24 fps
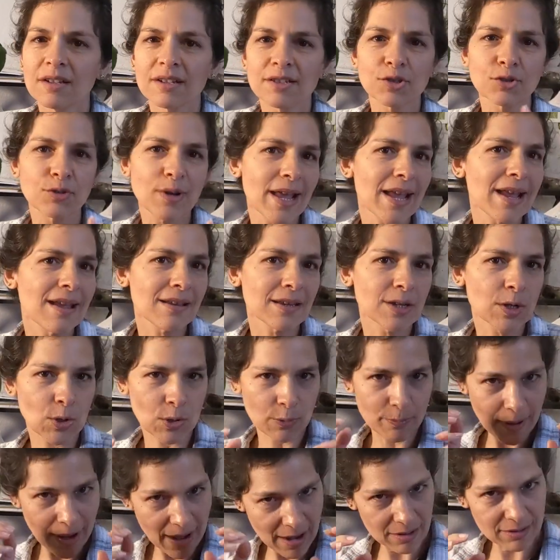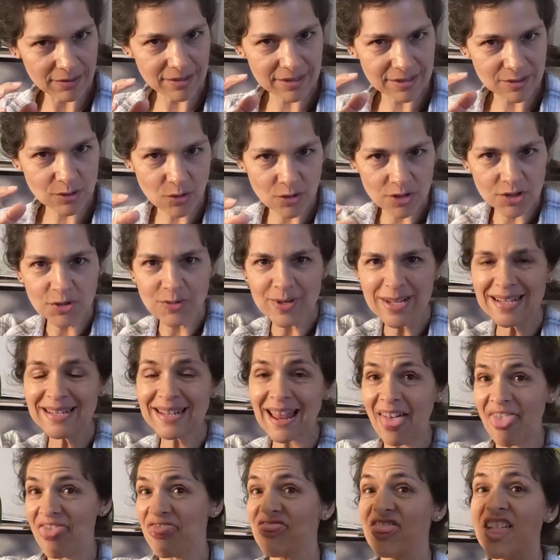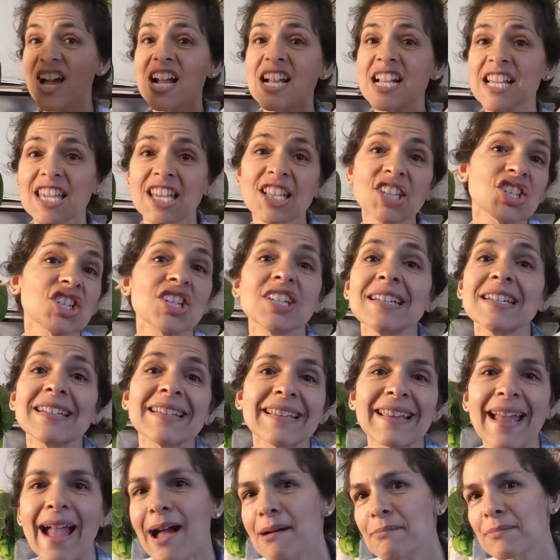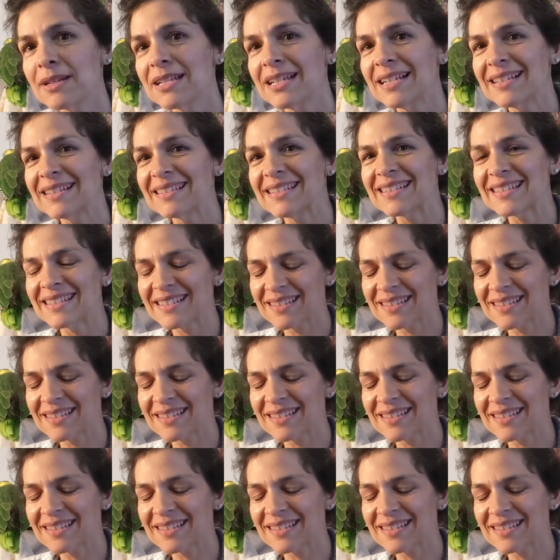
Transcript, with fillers: Today your parrot is going to eat the kitchen cabinets.